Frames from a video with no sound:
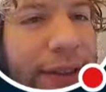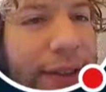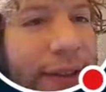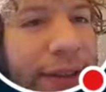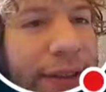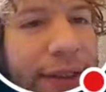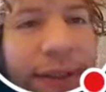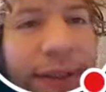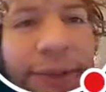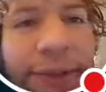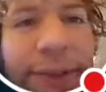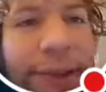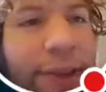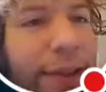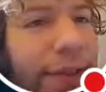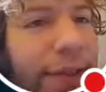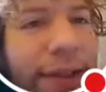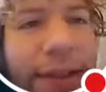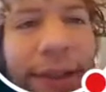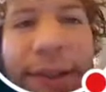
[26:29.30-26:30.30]
because
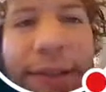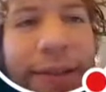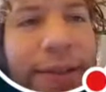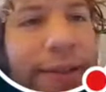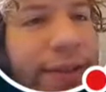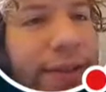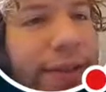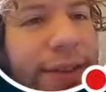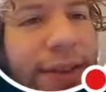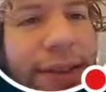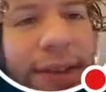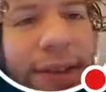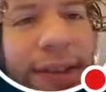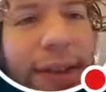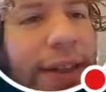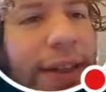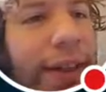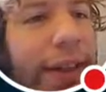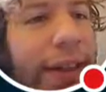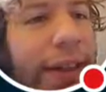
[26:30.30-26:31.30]
everything right now is just
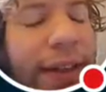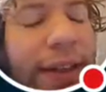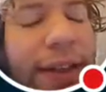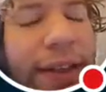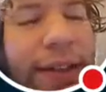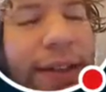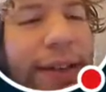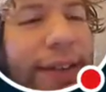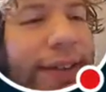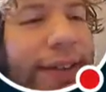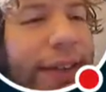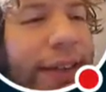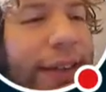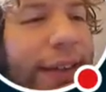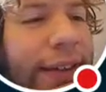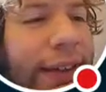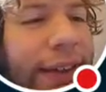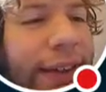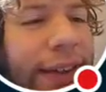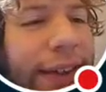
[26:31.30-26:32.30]
CDA, and you gotta
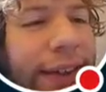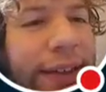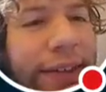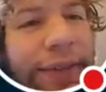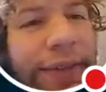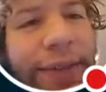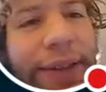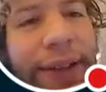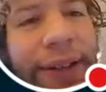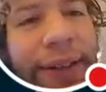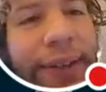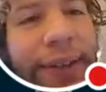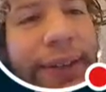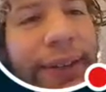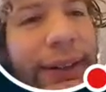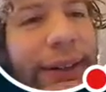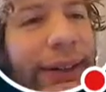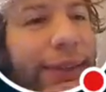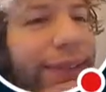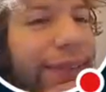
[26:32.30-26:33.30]
understand it's way too
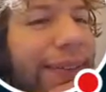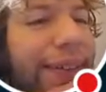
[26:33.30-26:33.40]
common.